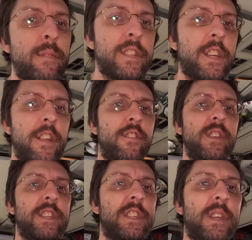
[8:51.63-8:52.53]
I'm just gonna
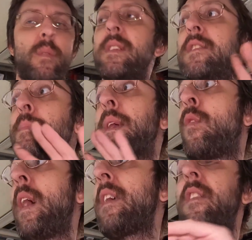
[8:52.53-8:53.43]
do this because I want this to be
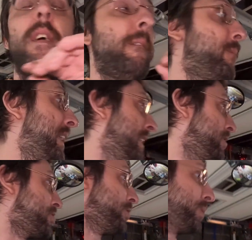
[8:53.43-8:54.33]
quick and
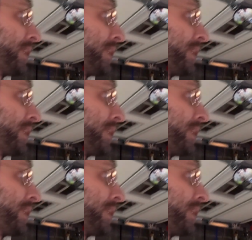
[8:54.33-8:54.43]
then show